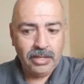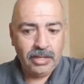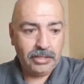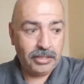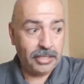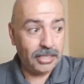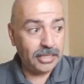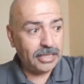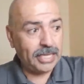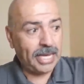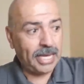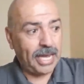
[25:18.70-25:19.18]

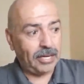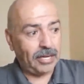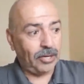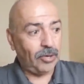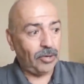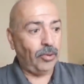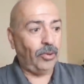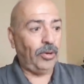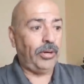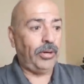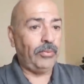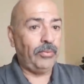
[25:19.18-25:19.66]
This
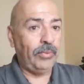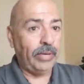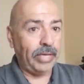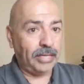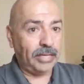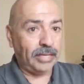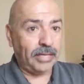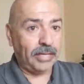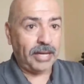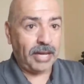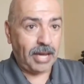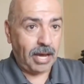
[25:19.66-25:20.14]
category we
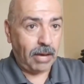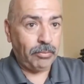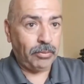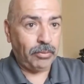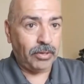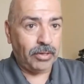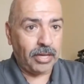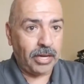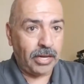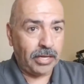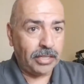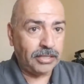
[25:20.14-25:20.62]
can
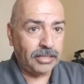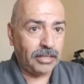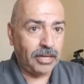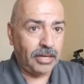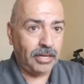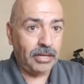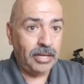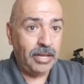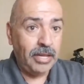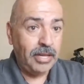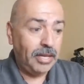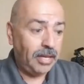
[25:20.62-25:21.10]
capitalize
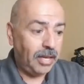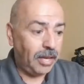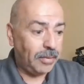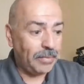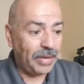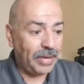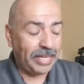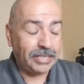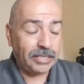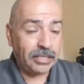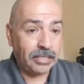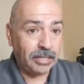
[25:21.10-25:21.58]
on and
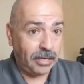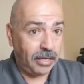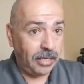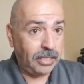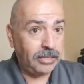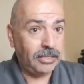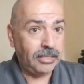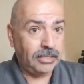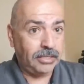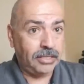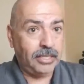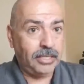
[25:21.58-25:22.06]
make
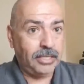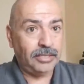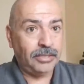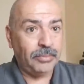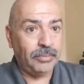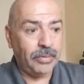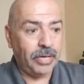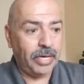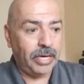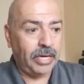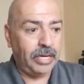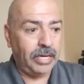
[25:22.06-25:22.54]
tons and tons of
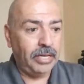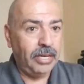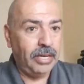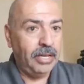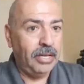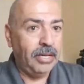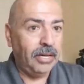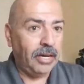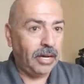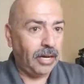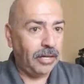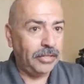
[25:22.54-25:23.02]
money
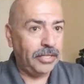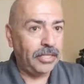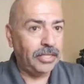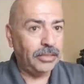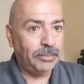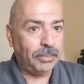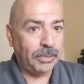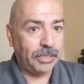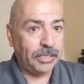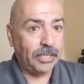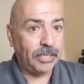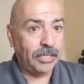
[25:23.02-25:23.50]
on this
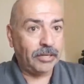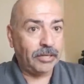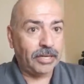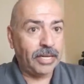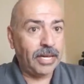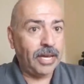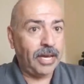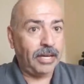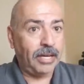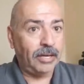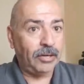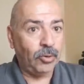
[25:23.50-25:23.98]
particular
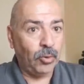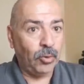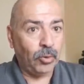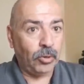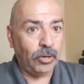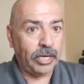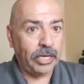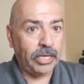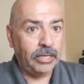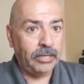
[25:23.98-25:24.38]
category.